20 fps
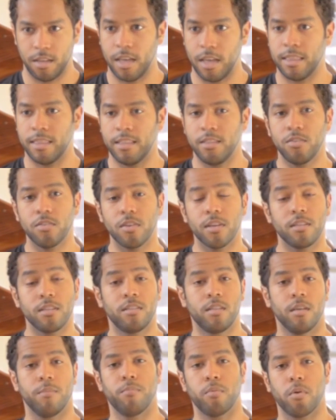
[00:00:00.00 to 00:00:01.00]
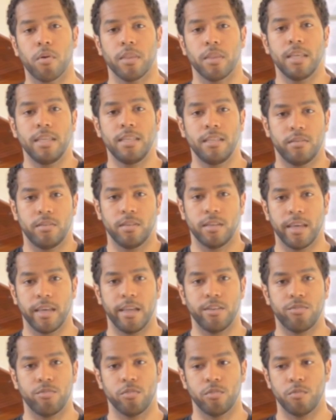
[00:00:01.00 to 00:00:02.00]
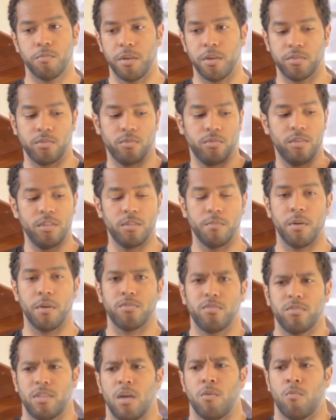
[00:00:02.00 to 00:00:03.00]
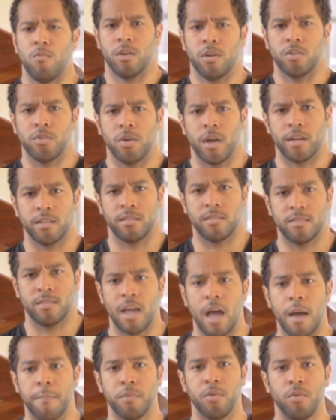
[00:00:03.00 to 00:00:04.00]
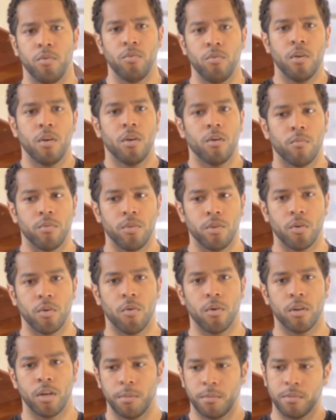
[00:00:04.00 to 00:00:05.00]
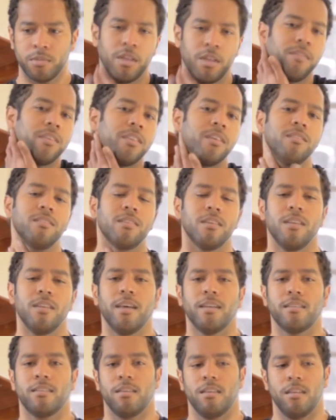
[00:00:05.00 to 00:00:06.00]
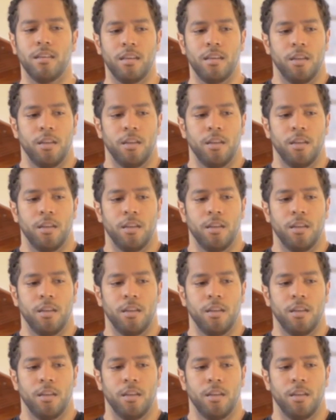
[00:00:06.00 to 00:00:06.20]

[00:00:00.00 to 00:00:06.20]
And this is going to temporarily disengage those muscles, these muscles that want to try to stop you when you're going up, because everything's connected.